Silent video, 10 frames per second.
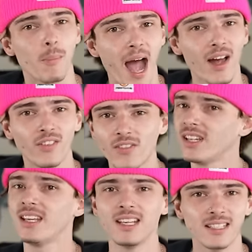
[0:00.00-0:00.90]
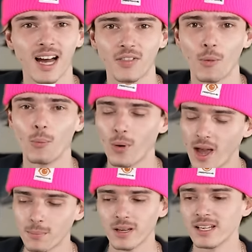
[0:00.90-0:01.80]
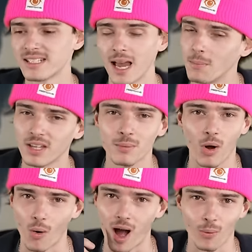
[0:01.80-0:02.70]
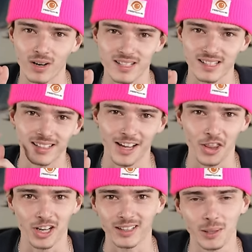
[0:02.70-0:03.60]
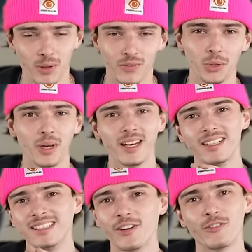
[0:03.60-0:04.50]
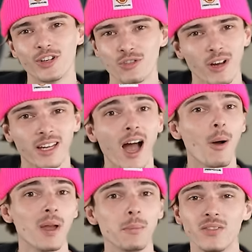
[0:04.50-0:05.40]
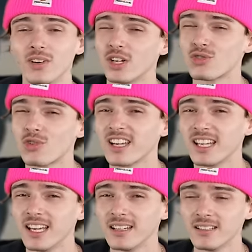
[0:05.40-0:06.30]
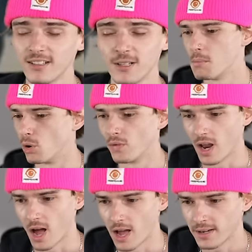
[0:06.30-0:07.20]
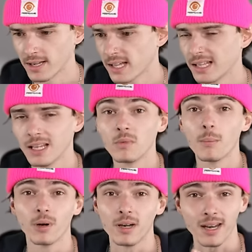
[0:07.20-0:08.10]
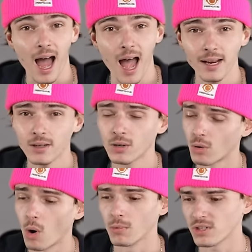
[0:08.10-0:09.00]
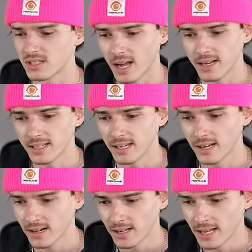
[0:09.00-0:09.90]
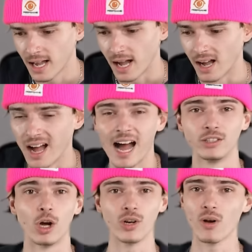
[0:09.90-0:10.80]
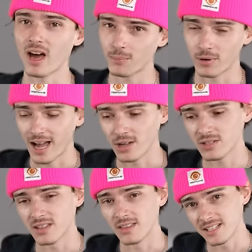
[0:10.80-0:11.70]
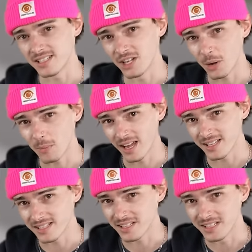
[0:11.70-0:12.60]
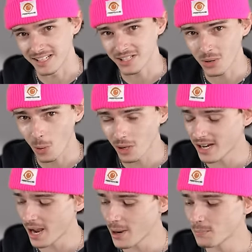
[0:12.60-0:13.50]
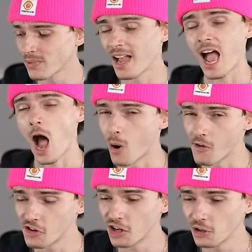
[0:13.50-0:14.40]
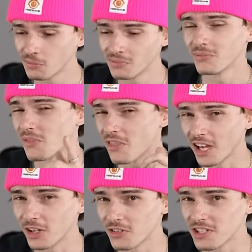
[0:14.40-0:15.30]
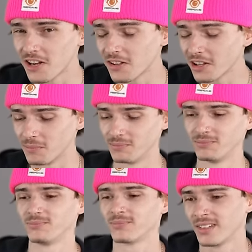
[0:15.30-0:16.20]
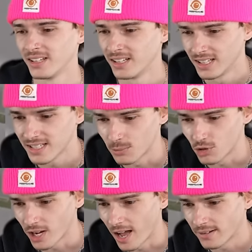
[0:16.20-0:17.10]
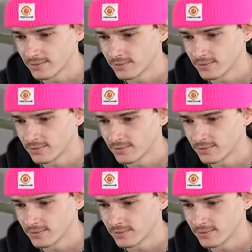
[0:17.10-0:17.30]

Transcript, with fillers: the back 50, he's got the whip. Same thing, bro. I wanna see another clip of you getting a different trick out, maybe even a trick in. Moving on, clip number nine, almost done here. Uh, I don't know how to pronounce this young man's Discord name. However, thank you for sending the clip. Let's see what you got.